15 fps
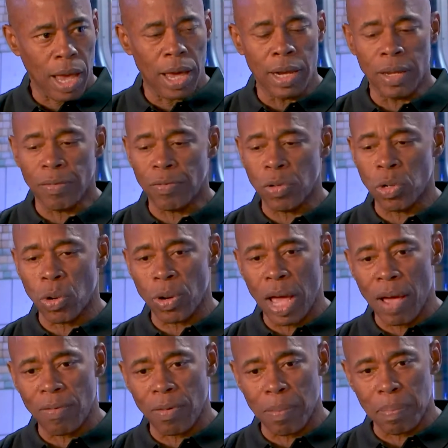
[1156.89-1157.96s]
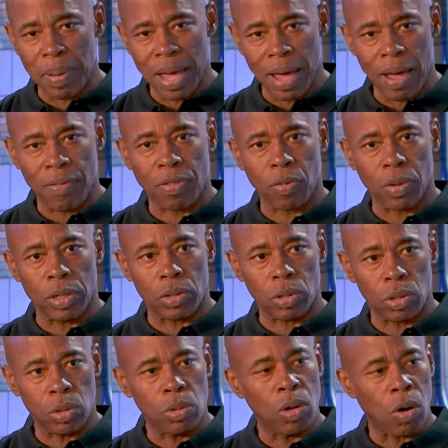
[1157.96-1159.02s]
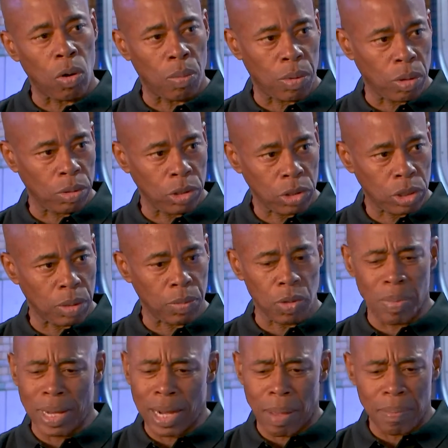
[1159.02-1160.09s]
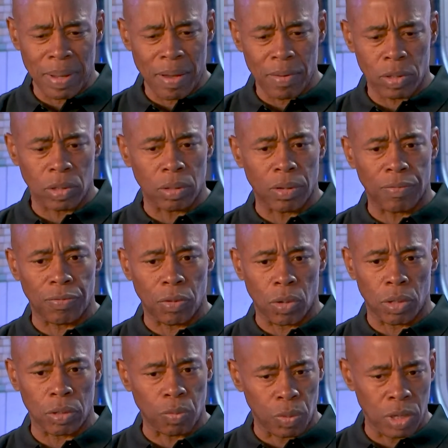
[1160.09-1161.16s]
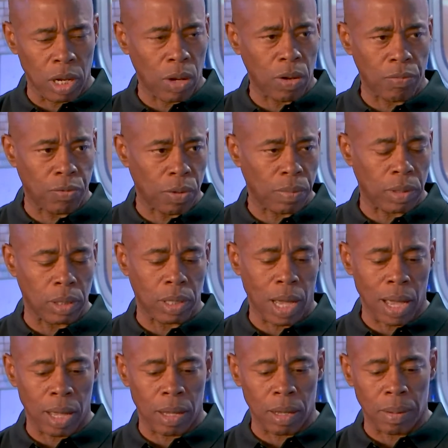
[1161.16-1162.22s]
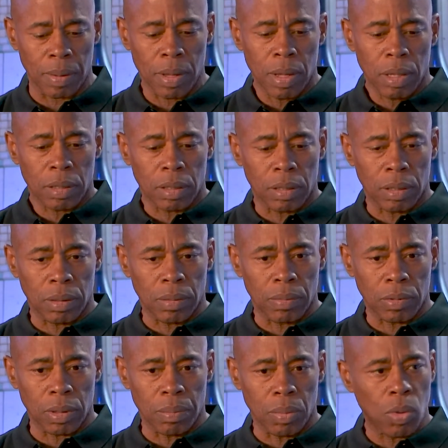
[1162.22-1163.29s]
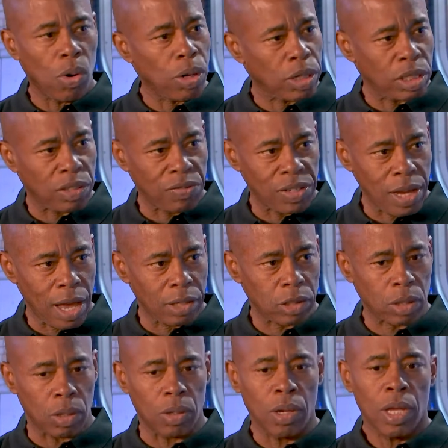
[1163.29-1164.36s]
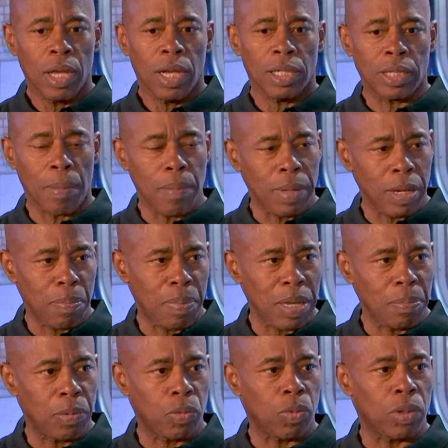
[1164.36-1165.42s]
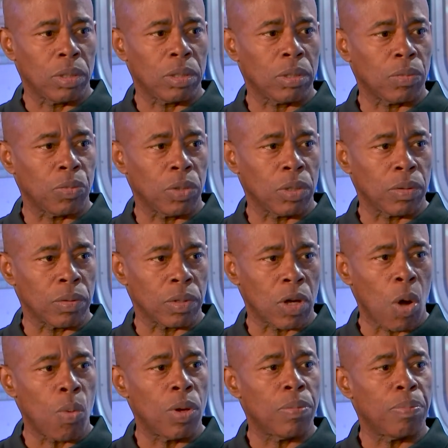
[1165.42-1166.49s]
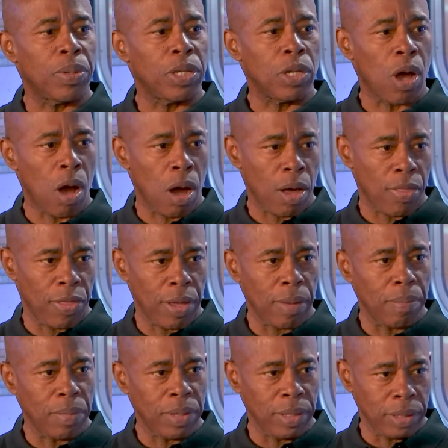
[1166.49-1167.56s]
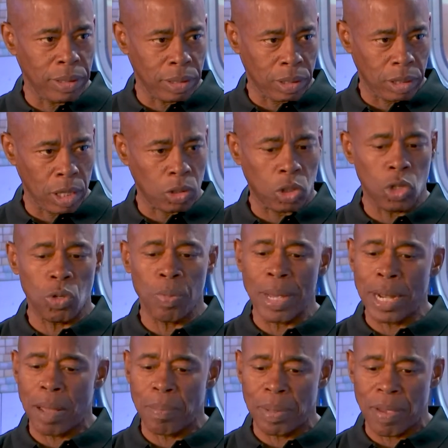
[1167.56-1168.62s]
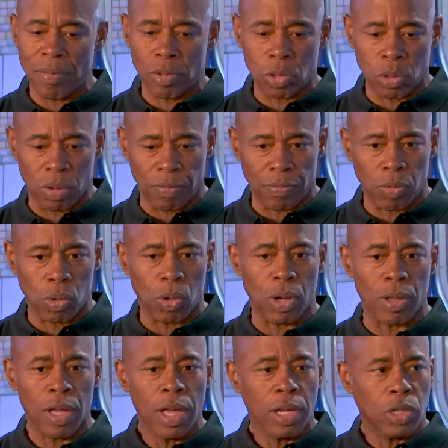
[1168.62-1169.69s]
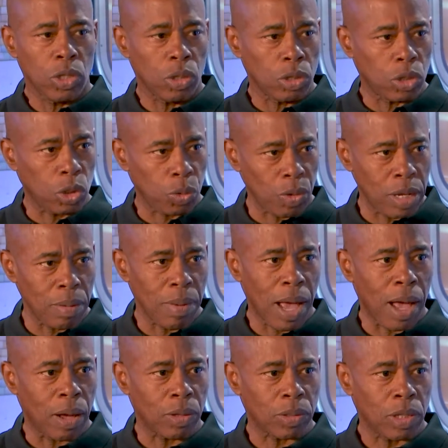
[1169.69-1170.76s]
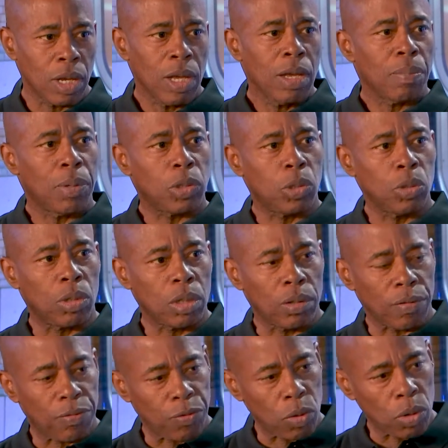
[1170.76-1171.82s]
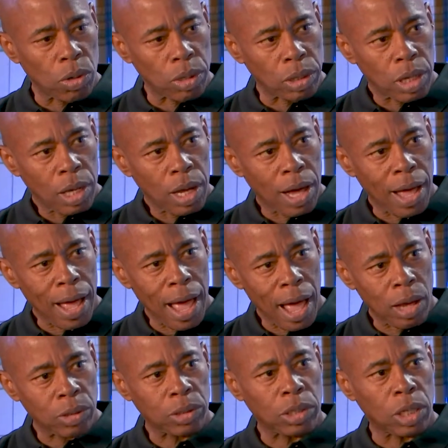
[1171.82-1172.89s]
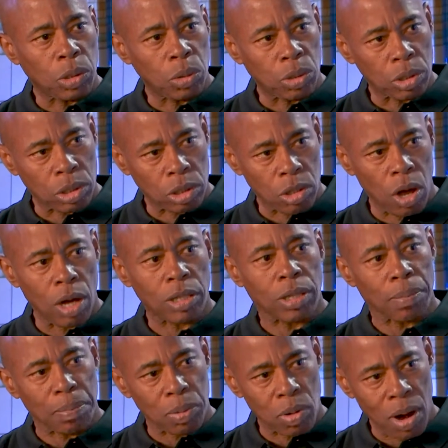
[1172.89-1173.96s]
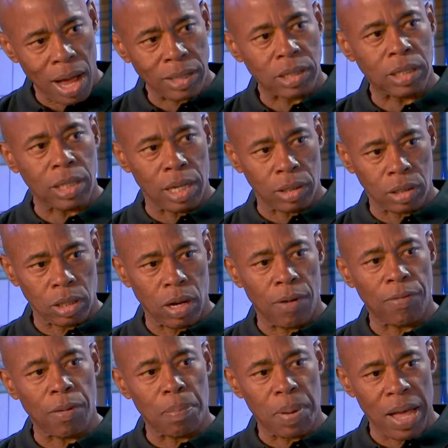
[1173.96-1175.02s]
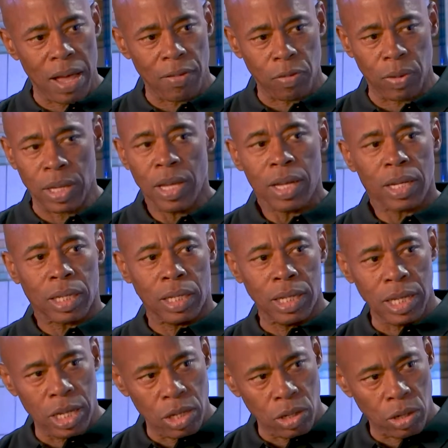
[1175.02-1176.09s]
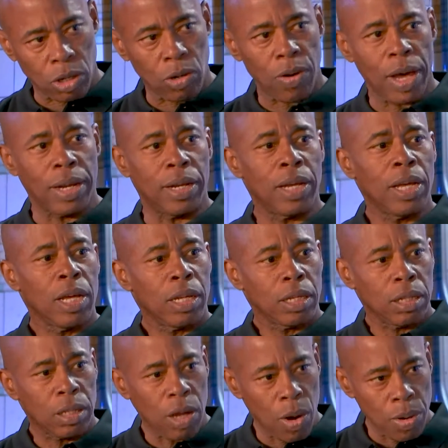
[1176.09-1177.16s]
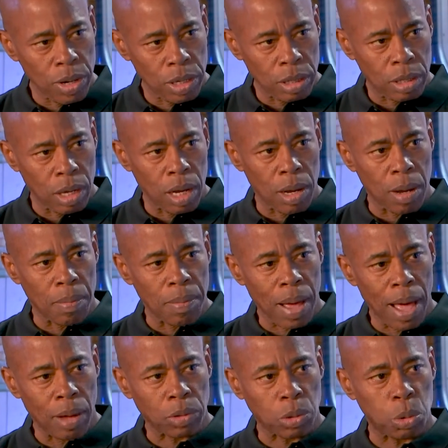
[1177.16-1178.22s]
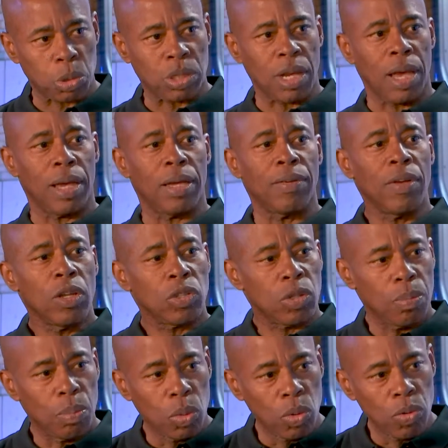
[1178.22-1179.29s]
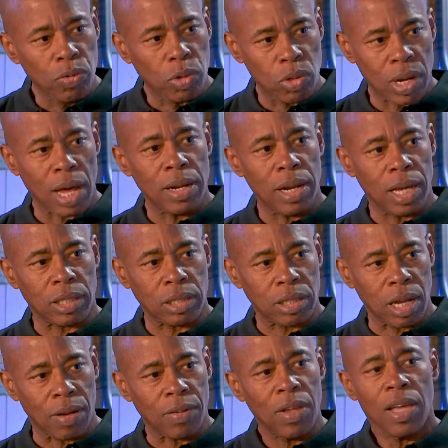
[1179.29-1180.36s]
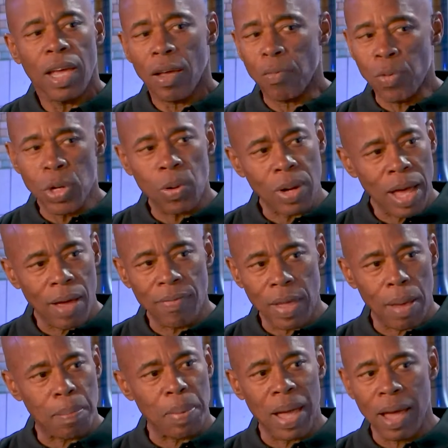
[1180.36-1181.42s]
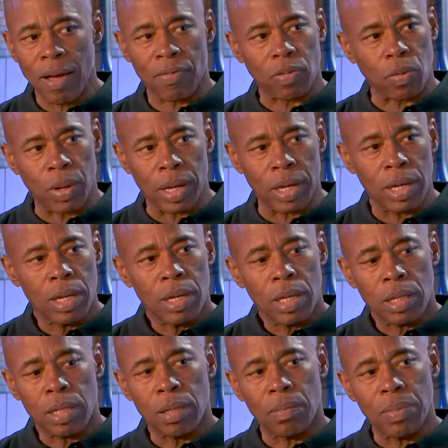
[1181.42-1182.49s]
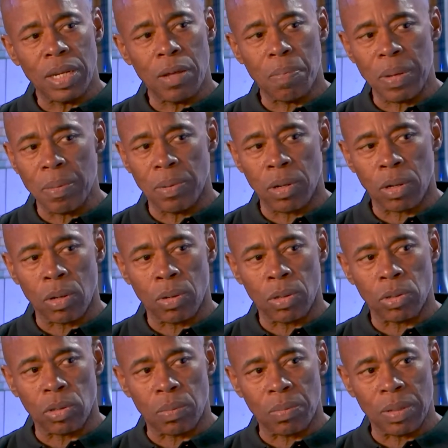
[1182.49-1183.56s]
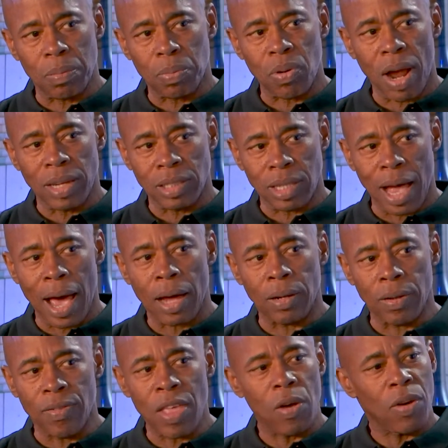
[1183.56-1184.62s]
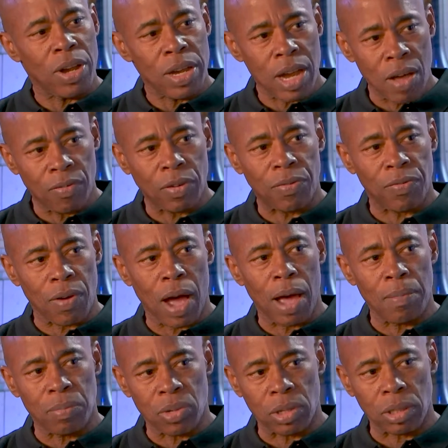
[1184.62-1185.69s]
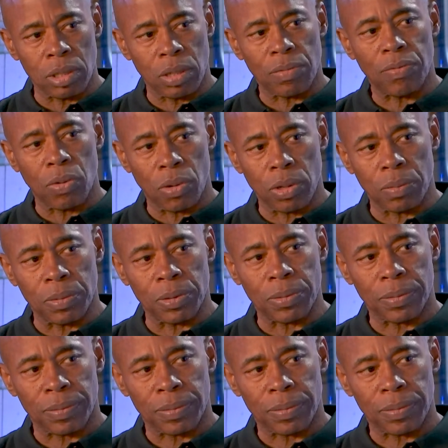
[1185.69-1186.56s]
And if you don't have a pathway to home ownership, you may not be able to afford. We learned from the mortgage fiasco is that many people were going beyond their means. And so you may not be able to afford your dream house, but you could afford a house that you could start the process of the pathway, cleaning your credit, learning how to save, to move to that next step. If we don't have that pathway, then many people are going to be priced out and they will never find Brooklyn affordable.